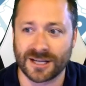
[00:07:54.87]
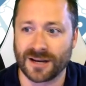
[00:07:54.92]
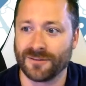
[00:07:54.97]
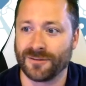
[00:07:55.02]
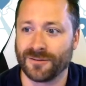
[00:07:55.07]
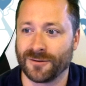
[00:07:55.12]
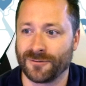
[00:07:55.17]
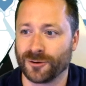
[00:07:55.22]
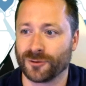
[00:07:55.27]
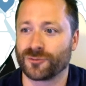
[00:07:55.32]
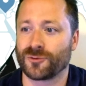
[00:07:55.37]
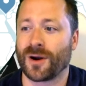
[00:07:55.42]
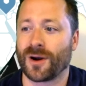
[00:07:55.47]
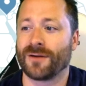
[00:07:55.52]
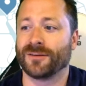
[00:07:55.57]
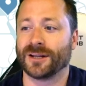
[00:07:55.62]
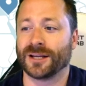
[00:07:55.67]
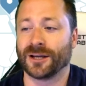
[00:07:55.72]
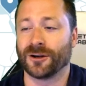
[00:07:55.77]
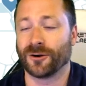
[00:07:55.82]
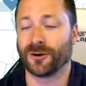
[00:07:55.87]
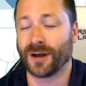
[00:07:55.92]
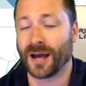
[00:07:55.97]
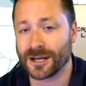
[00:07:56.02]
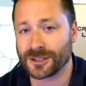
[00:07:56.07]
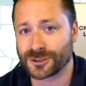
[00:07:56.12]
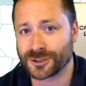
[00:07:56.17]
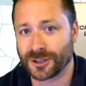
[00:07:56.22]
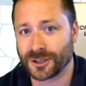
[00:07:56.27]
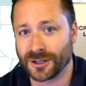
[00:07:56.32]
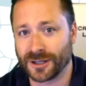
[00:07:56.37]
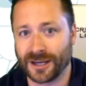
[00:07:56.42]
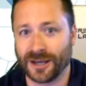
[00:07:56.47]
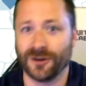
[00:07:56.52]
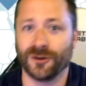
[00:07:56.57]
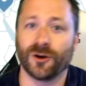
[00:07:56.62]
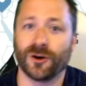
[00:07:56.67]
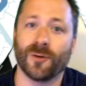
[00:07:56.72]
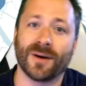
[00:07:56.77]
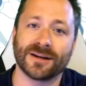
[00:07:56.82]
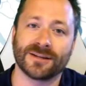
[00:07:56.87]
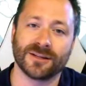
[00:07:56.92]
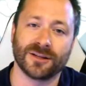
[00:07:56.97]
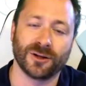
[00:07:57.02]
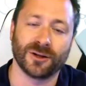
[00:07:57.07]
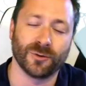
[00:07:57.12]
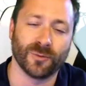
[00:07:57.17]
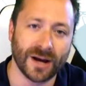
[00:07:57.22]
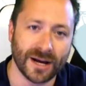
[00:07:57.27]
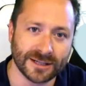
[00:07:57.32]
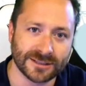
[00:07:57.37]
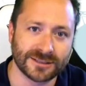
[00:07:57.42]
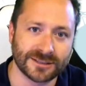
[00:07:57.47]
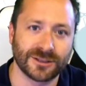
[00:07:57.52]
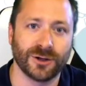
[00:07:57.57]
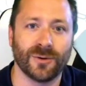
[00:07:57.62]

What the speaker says: of if you're traveling internationally and you go back to the US,